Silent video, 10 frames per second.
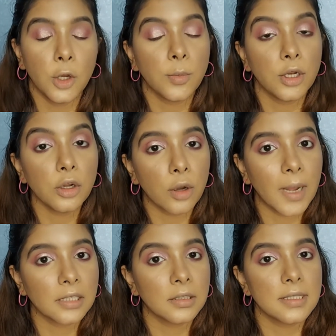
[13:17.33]
I'm going to go
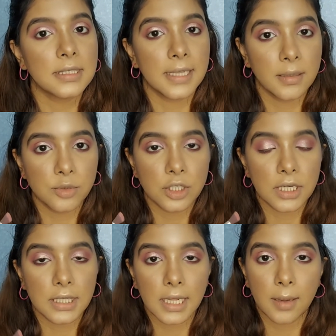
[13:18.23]
back to the same
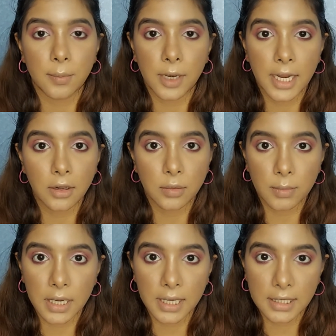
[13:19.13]
shade that I applied on
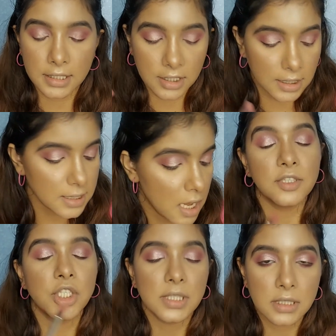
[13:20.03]
my crease,
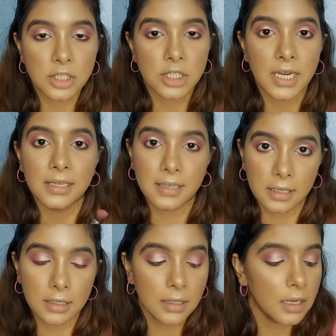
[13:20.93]
which is the shade
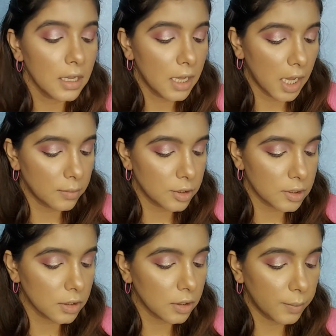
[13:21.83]
Tickle. I'm
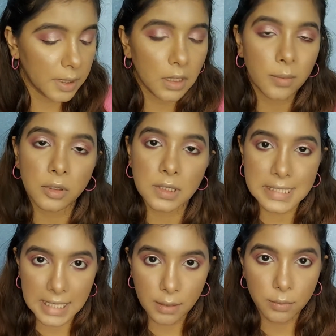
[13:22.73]
just going to pick it up on the
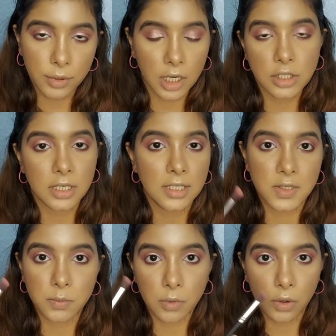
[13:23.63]
same brush and
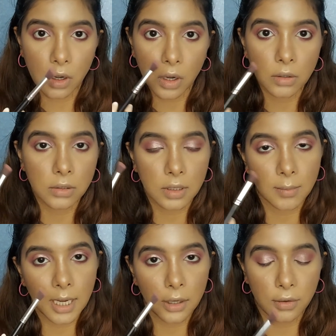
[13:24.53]
smoke out
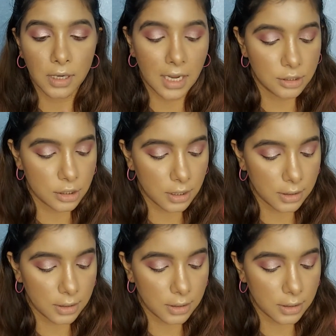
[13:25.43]
my lower lash line.